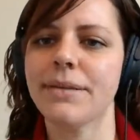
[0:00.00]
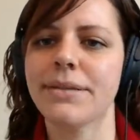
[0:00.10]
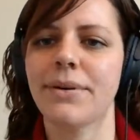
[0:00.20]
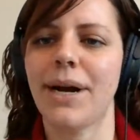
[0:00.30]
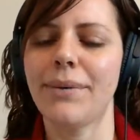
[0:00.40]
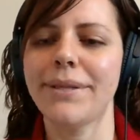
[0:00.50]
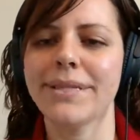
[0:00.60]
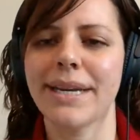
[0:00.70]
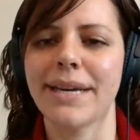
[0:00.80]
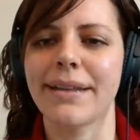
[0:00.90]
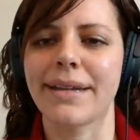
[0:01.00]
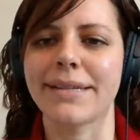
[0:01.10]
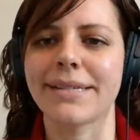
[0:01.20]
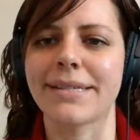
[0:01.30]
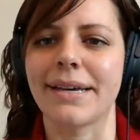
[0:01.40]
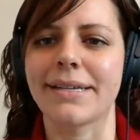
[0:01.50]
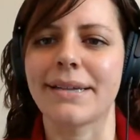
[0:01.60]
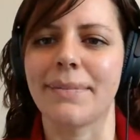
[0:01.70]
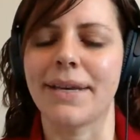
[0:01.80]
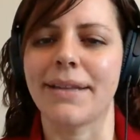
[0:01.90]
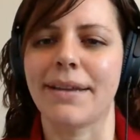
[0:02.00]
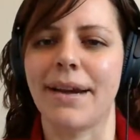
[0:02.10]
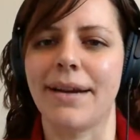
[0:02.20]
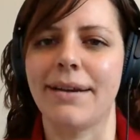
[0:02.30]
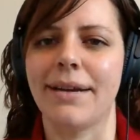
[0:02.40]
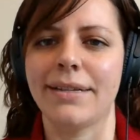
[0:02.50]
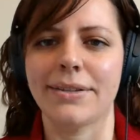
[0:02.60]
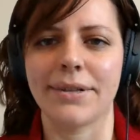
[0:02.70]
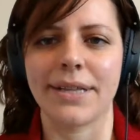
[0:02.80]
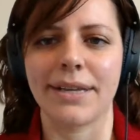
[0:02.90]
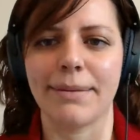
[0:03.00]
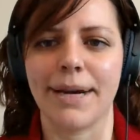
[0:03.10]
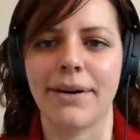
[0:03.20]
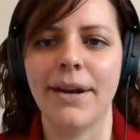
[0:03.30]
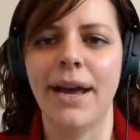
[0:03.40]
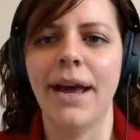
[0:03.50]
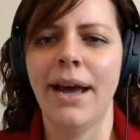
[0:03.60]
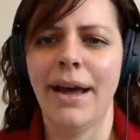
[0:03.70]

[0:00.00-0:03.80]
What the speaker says: So I would say that's something that I certainly think about.